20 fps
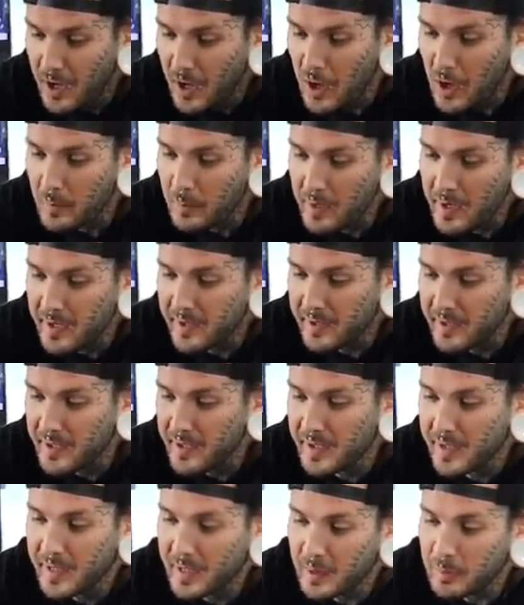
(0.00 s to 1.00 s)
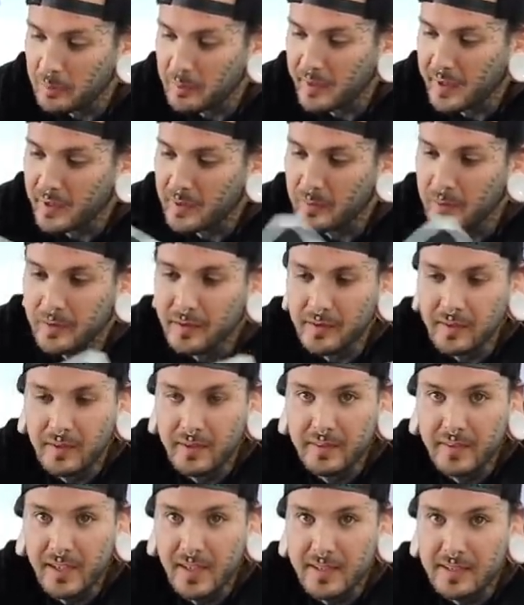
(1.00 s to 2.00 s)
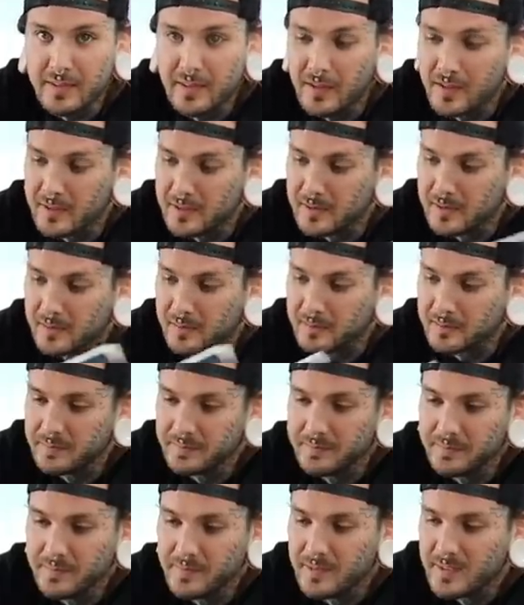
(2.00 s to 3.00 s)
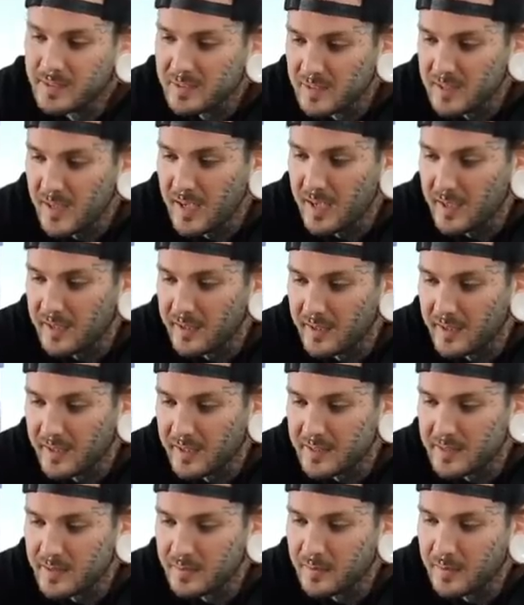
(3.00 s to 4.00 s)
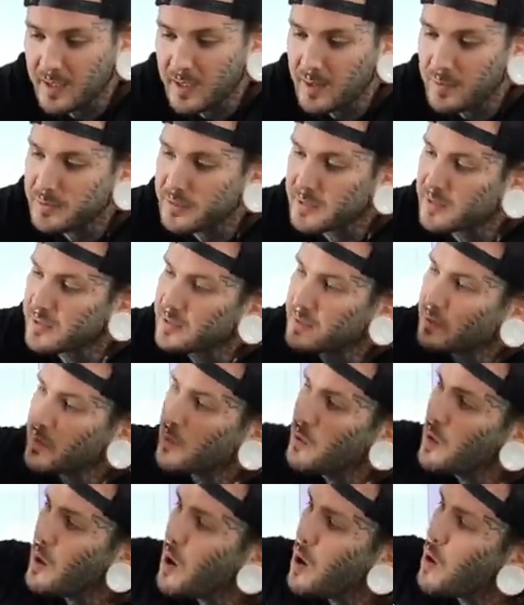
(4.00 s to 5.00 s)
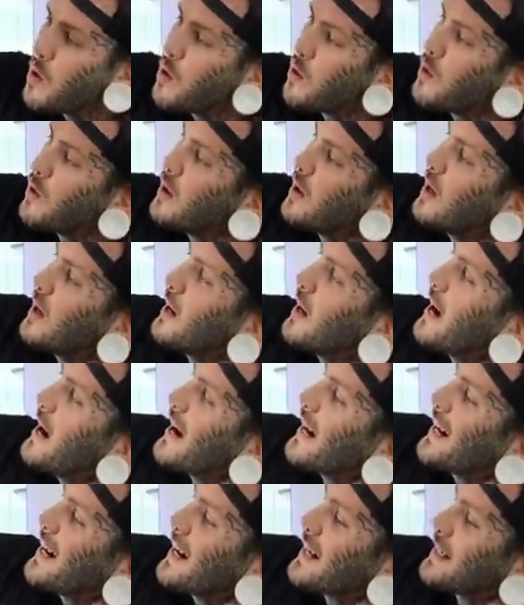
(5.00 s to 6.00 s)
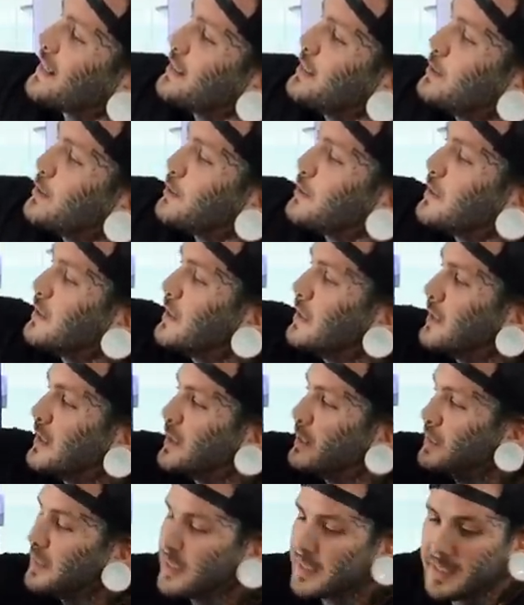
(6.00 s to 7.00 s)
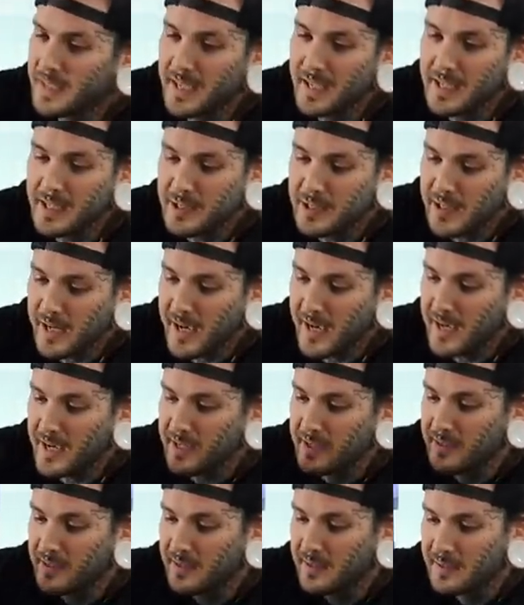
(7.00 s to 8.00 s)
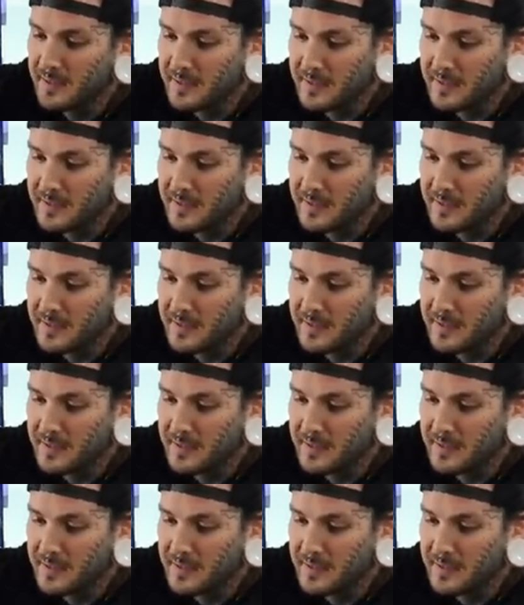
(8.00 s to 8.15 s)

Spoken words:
Oh man, and I got a black one. That's awesome. Sick, I got some options. Woo! I got a new keychain.